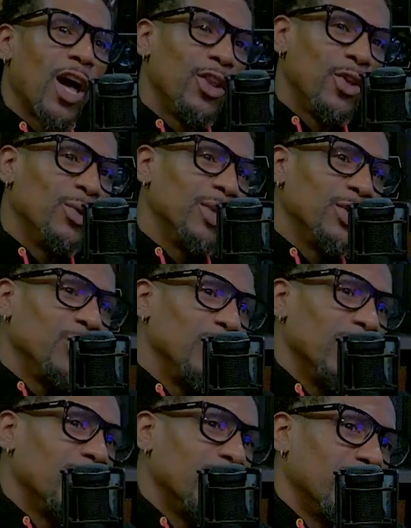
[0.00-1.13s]
knowing who
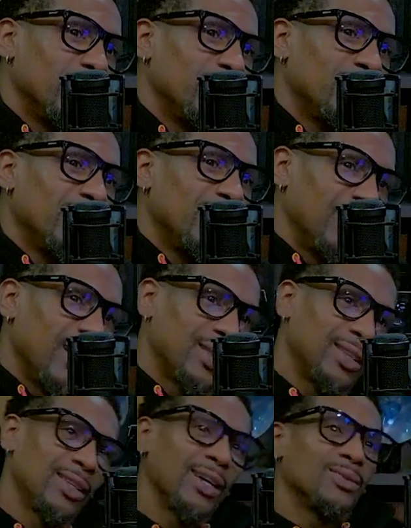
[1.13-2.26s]
we are. That's it. I
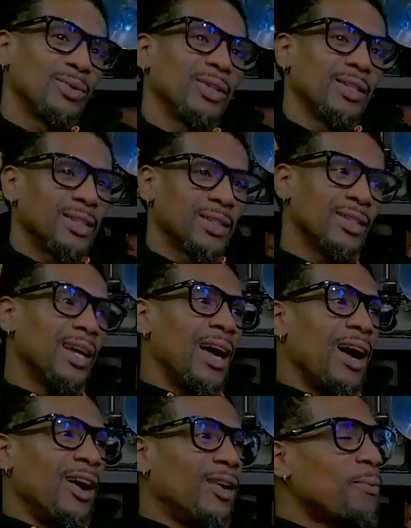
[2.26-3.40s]
think that's yep. what it is. Mm-hmm
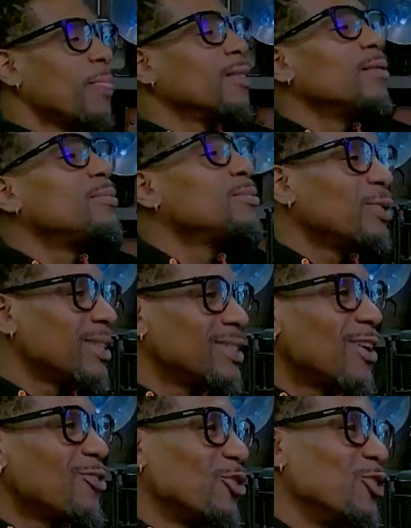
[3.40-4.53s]
let me break this
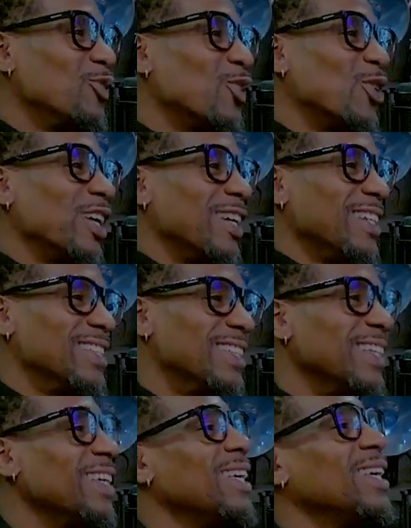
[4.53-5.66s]
down for you real go quick ahead, and easy.
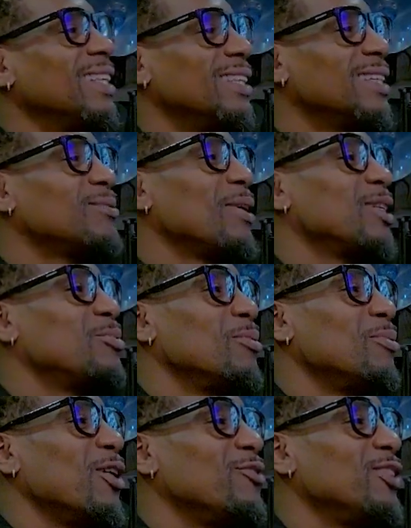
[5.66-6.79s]
Go ahead, go ahead, this man has been
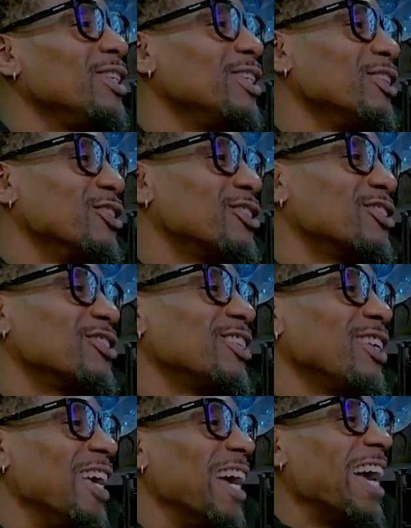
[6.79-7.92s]
married 50 years
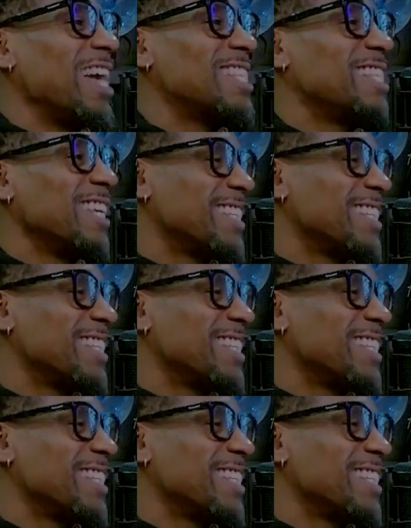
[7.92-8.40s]
and got six